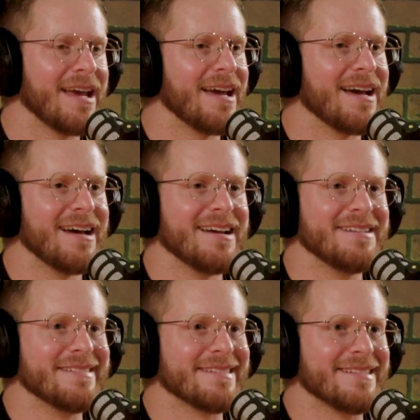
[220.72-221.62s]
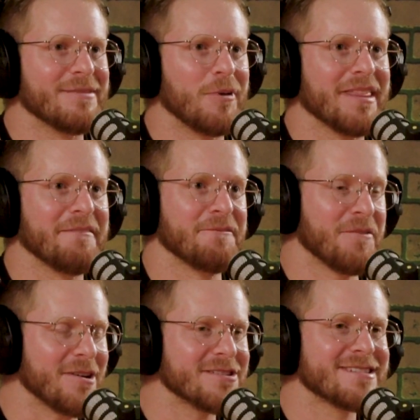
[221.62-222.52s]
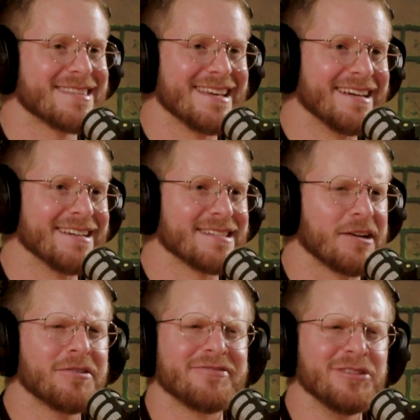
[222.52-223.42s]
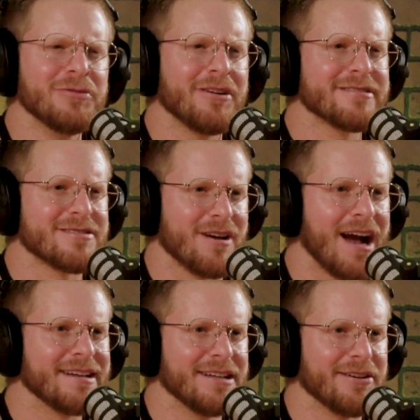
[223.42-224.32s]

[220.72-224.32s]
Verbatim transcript: And one of the first things, I don't know if you noticed or I